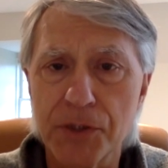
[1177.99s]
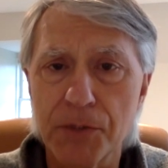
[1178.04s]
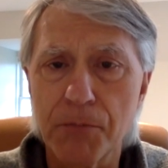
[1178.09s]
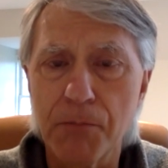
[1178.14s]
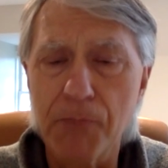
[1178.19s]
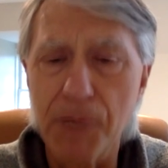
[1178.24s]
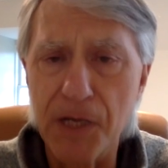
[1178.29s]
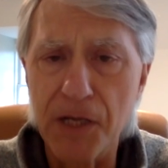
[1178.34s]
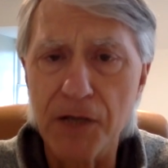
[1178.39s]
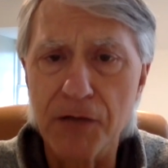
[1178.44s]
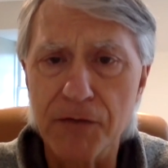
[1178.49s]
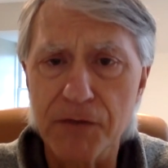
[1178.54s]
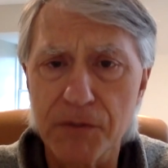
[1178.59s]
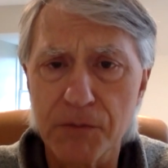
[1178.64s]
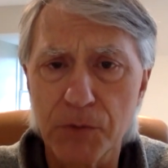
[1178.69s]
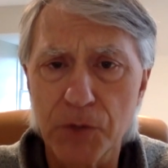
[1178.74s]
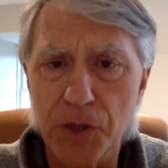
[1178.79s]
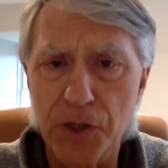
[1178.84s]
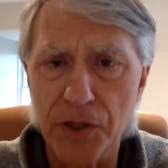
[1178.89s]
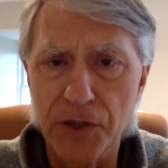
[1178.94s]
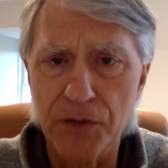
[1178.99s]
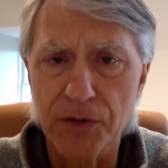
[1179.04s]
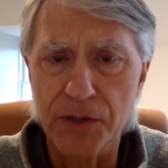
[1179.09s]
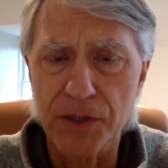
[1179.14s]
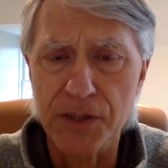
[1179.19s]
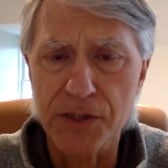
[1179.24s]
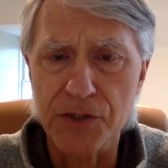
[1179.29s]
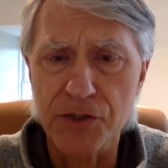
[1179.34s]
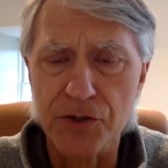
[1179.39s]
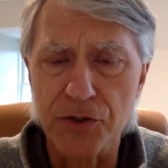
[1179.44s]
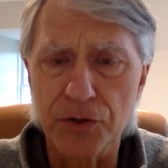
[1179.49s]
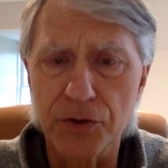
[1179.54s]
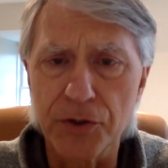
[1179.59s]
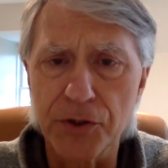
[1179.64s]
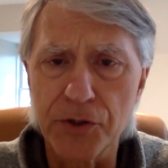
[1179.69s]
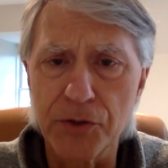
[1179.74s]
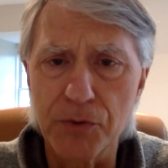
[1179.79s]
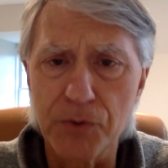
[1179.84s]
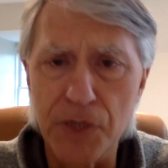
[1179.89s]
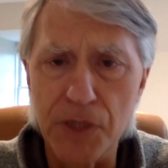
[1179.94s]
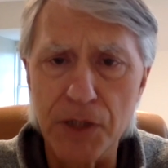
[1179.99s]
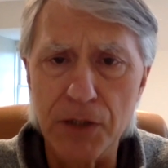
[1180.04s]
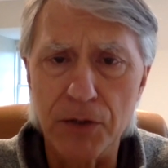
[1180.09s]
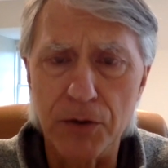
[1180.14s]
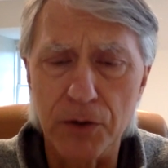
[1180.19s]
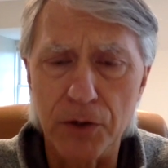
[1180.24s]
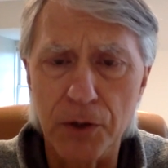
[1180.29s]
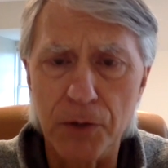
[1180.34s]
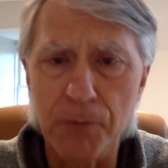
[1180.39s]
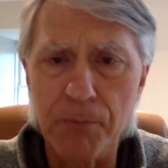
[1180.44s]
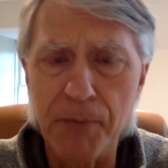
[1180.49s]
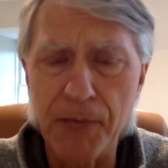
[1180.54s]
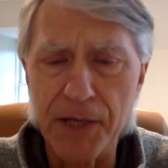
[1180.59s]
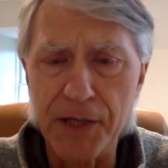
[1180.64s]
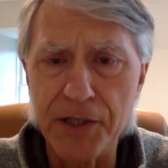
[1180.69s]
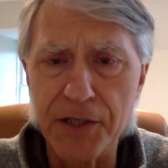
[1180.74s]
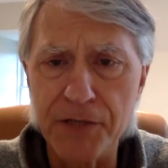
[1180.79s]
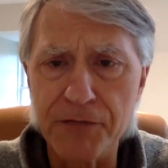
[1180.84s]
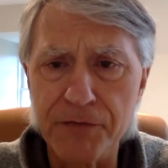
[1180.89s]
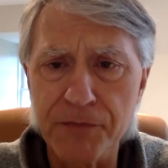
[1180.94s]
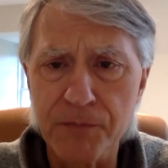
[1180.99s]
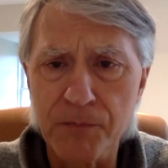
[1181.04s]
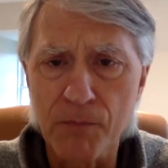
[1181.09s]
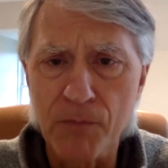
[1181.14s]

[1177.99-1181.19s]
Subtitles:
that many of them are not necessarily unique or competitive,